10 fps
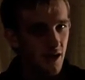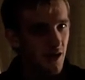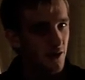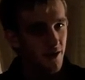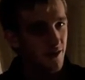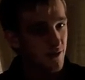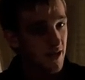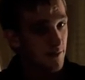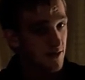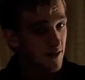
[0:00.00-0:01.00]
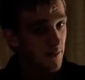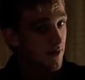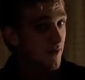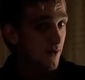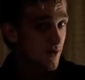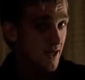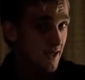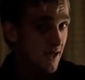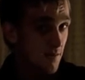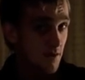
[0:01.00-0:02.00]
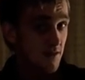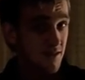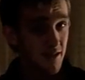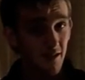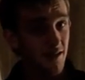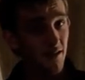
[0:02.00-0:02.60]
all the other tablets came out and they all had cameras. And